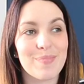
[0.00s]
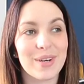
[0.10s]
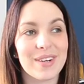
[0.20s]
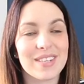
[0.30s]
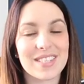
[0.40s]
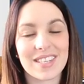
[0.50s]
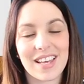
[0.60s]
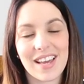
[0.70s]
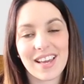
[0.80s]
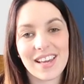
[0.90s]
but
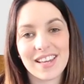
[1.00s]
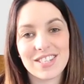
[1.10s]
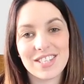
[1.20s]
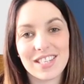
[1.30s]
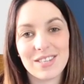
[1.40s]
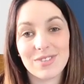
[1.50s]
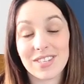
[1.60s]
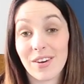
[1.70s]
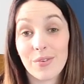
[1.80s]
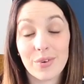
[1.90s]
she
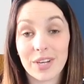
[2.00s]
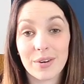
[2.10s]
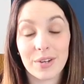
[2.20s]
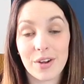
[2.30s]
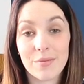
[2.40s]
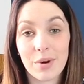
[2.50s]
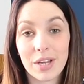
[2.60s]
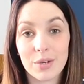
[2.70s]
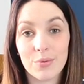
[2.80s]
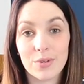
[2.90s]
was like, we're going to go and
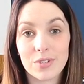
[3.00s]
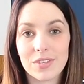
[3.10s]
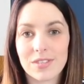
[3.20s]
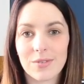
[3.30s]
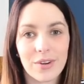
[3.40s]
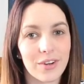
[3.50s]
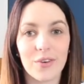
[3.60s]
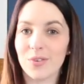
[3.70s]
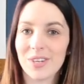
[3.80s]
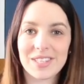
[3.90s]
break your waters. So I
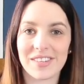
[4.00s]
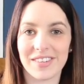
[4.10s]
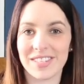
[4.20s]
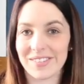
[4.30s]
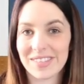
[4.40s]
got all excited.